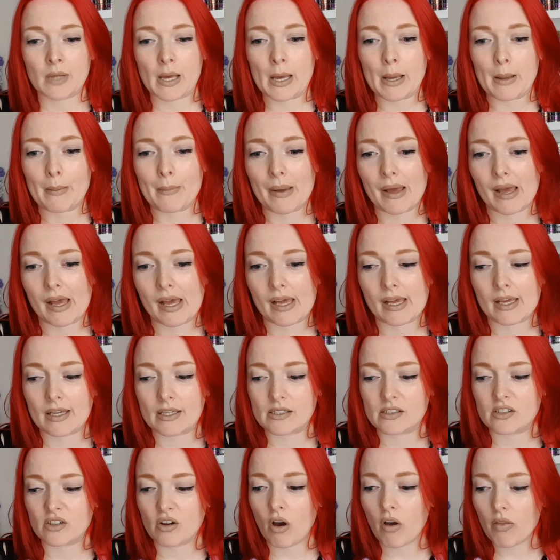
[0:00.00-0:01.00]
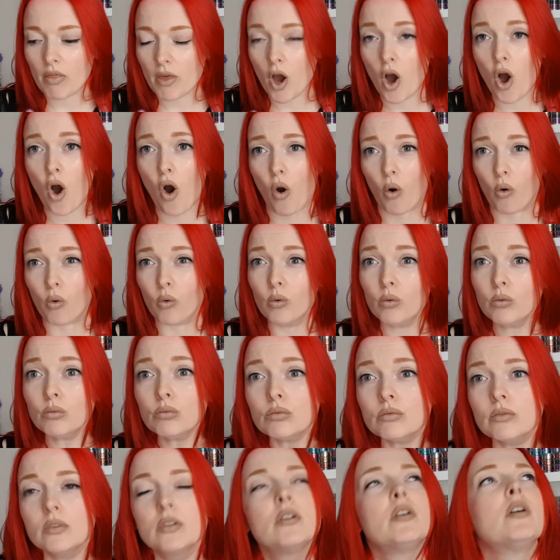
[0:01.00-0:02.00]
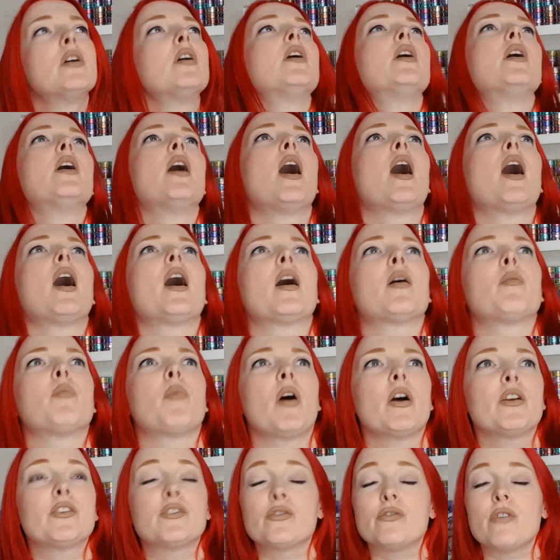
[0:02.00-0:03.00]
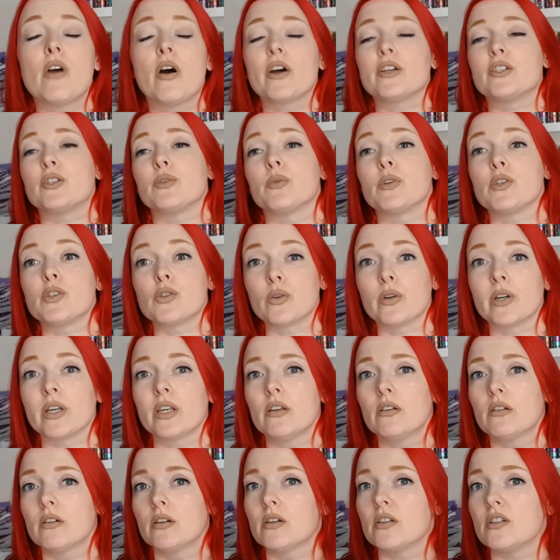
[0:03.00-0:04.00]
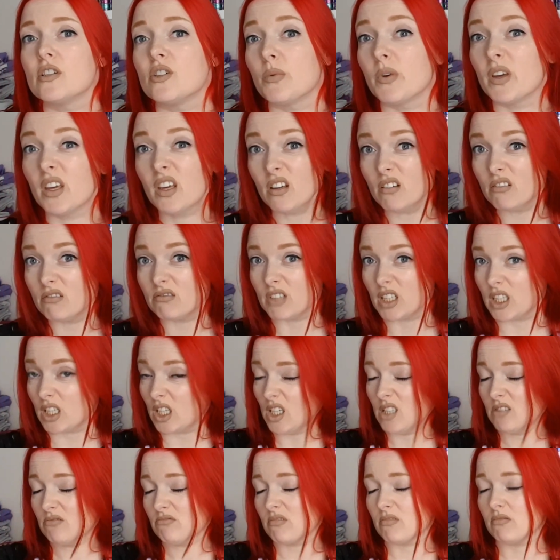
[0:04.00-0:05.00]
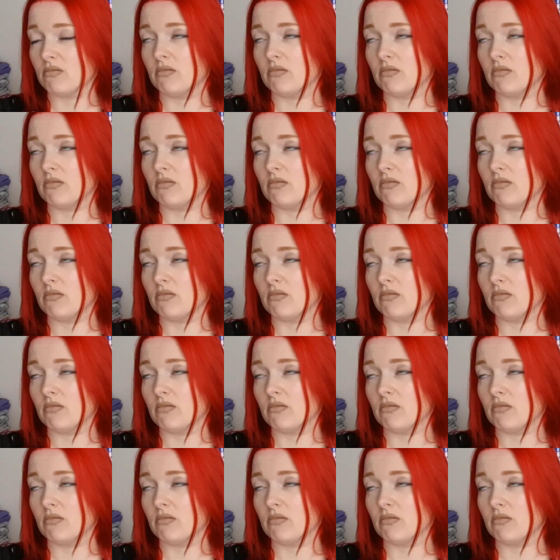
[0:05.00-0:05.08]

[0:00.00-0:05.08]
Um, and on the whole, um, I, I do enjoy doing it, really.